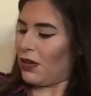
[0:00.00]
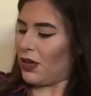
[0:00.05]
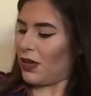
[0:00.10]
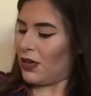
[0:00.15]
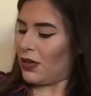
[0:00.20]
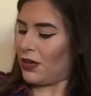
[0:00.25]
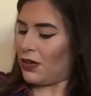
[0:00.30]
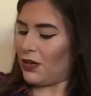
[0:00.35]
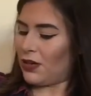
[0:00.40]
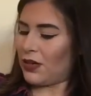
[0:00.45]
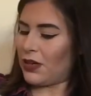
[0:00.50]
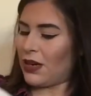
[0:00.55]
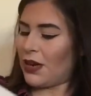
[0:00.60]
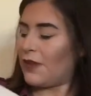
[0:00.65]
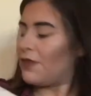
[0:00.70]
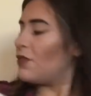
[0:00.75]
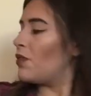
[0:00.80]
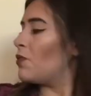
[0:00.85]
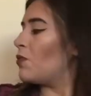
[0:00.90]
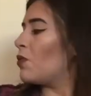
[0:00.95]
I don't
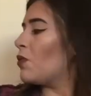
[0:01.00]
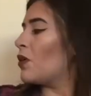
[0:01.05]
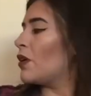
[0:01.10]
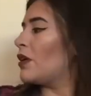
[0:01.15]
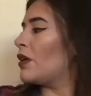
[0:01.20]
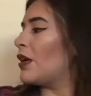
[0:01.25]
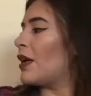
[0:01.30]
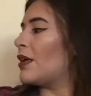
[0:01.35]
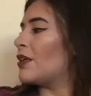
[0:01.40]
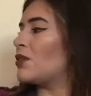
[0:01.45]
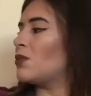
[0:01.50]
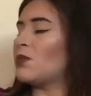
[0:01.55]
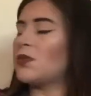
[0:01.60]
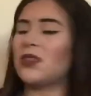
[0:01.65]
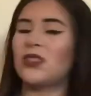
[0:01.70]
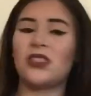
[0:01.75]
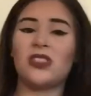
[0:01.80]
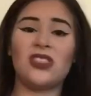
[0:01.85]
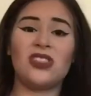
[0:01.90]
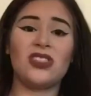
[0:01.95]
have no more nice
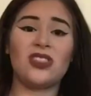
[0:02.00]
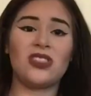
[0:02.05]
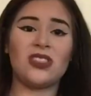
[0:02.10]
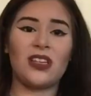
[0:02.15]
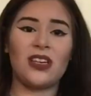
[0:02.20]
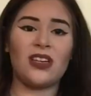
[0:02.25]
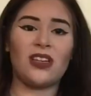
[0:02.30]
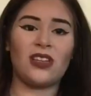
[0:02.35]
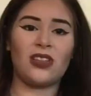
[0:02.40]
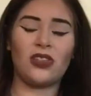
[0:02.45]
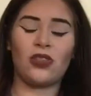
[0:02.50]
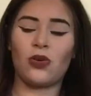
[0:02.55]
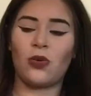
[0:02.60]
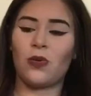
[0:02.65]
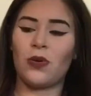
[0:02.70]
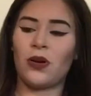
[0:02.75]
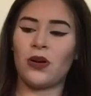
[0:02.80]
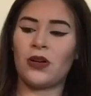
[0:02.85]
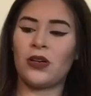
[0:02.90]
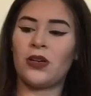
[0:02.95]
ones to just like throw
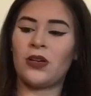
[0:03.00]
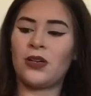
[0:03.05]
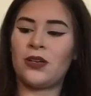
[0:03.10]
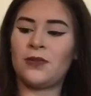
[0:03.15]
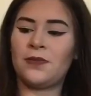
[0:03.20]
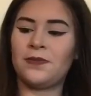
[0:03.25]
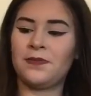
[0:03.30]
on.